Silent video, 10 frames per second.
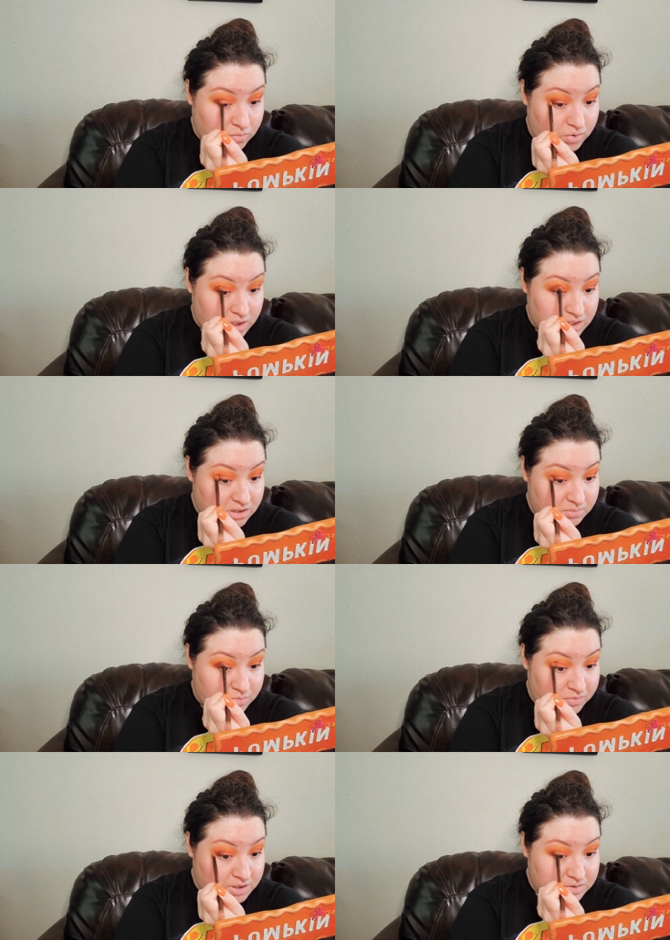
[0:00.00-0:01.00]
we ended up
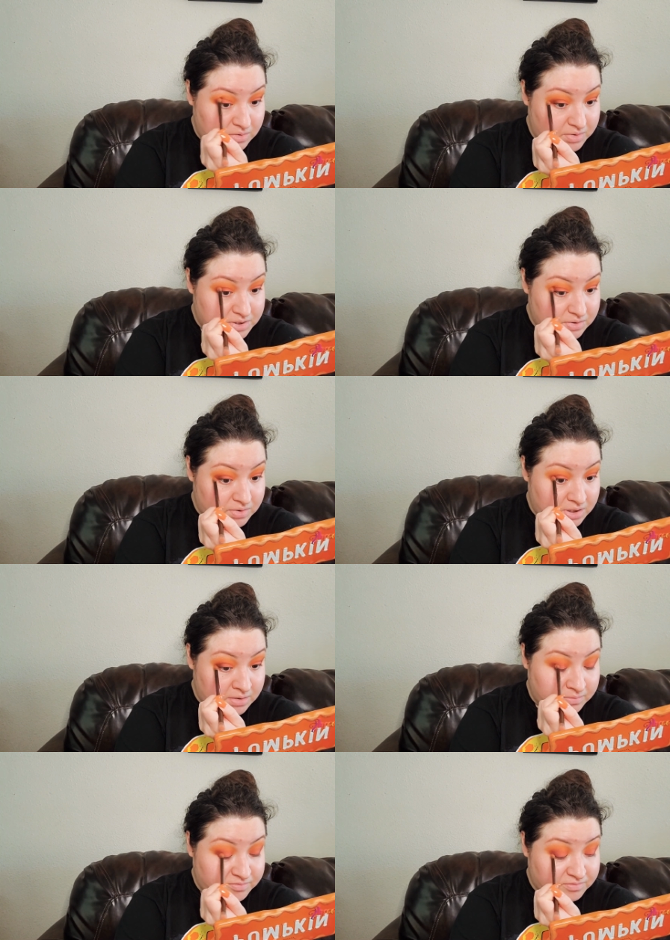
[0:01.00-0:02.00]
moving to Arizona.